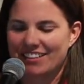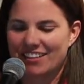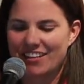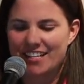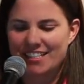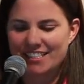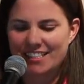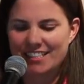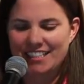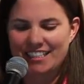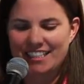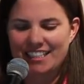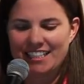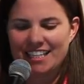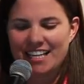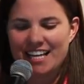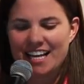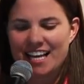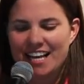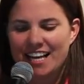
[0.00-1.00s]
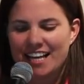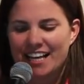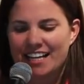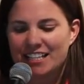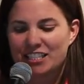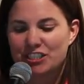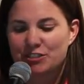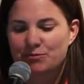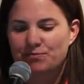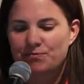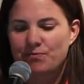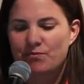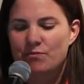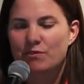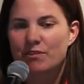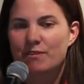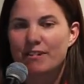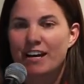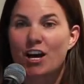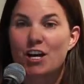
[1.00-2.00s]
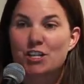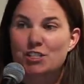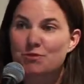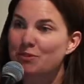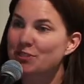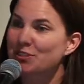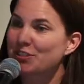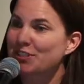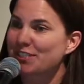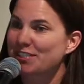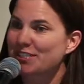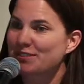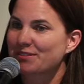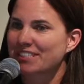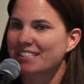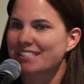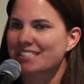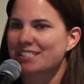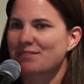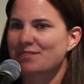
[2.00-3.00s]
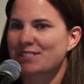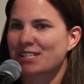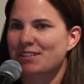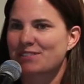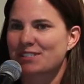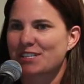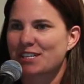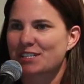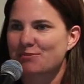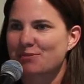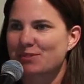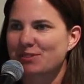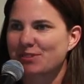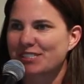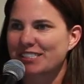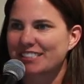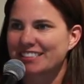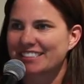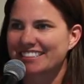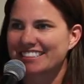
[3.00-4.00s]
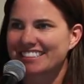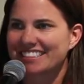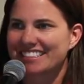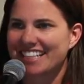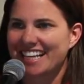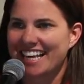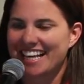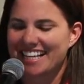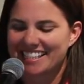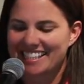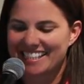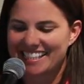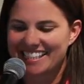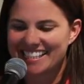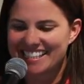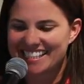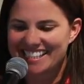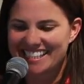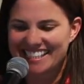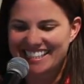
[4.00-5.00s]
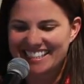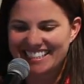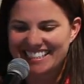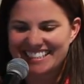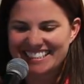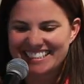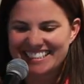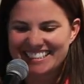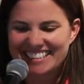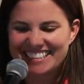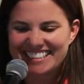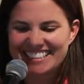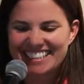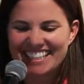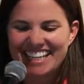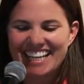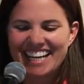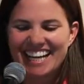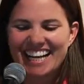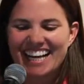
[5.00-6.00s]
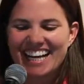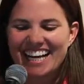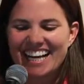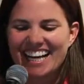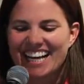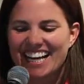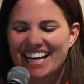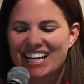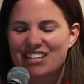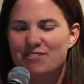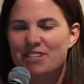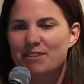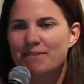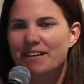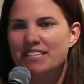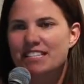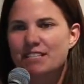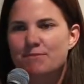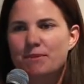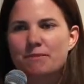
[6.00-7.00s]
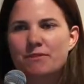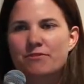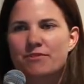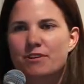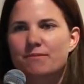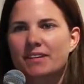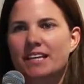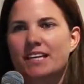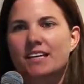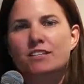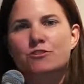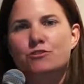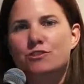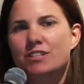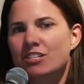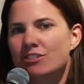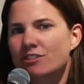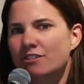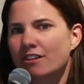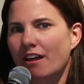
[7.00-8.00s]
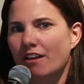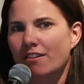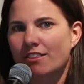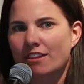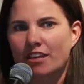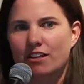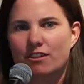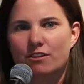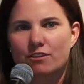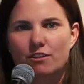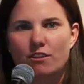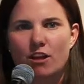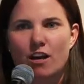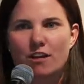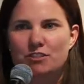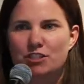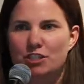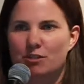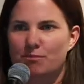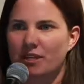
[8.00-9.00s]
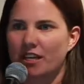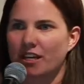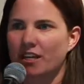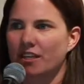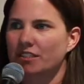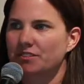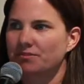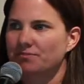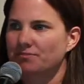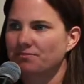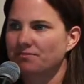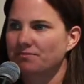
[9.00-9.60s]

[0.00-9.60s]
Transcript: Great. Um, what about entrepreneurs? Who would consider themselves an entrepreneur? Excellent. Um, what about people from like kind of traditional healthcare or long-term care?